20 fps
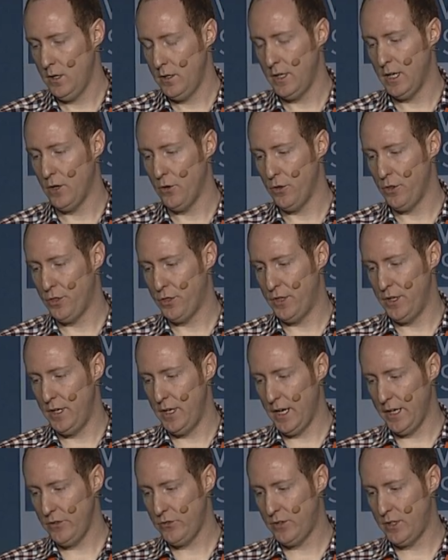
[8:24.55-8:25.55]
Now, the
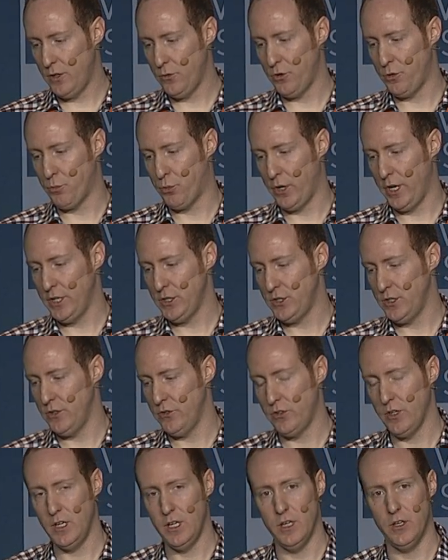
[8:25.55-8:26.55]
nice thing with
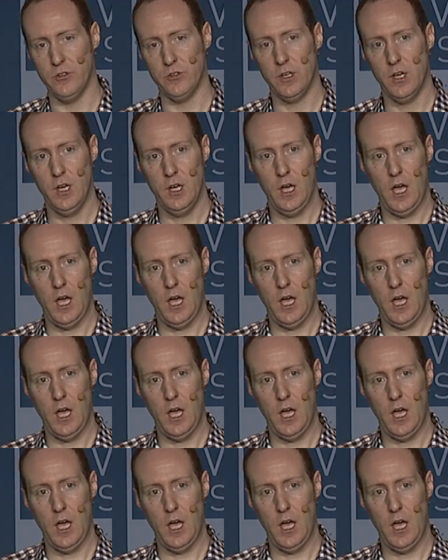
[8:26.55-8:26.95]
branches is,